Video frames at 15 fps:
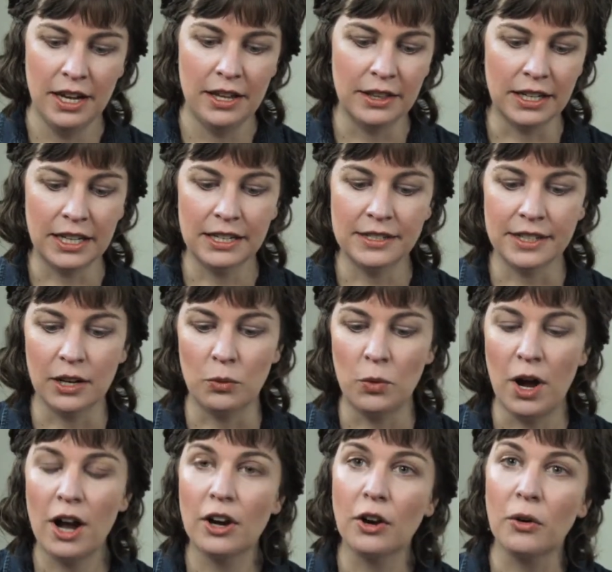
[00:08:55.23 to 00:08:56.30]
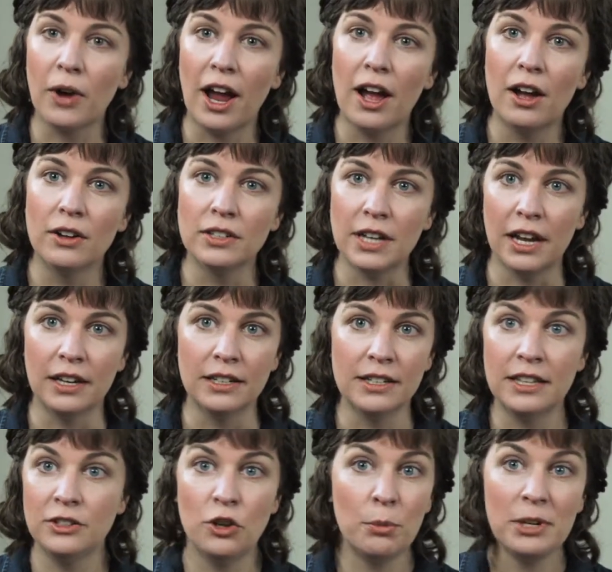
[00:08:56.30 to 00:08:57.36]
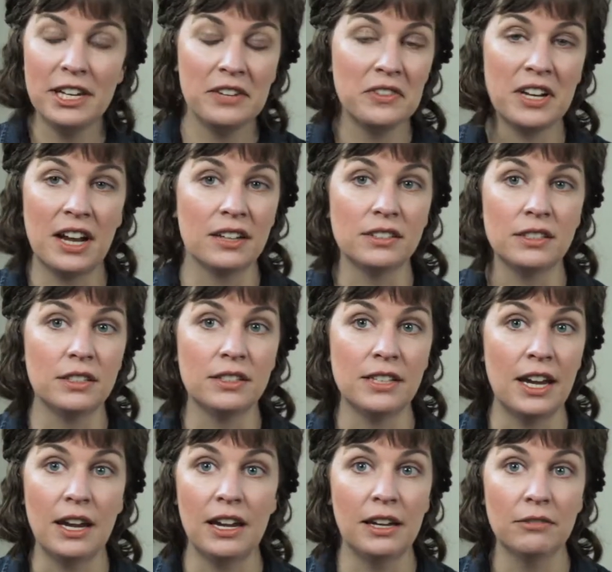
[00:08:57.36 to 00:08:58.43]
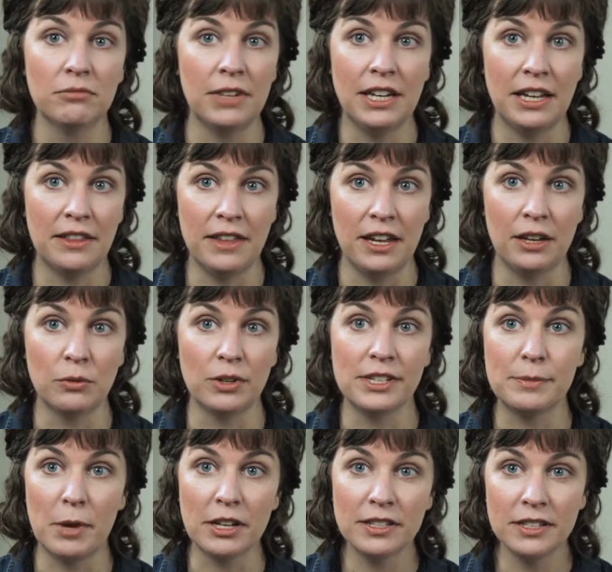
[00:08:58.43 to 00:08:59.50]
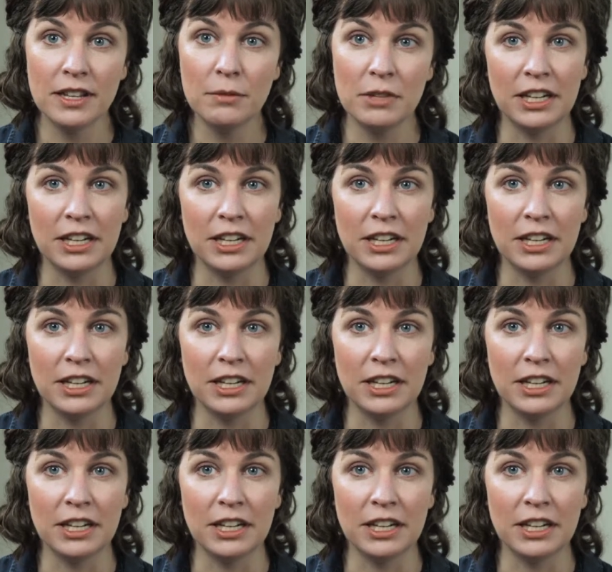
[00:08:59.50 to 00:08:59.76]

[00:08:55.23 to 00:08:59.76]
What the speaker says: the kids can walk around and nobody even has to say anything in response to them.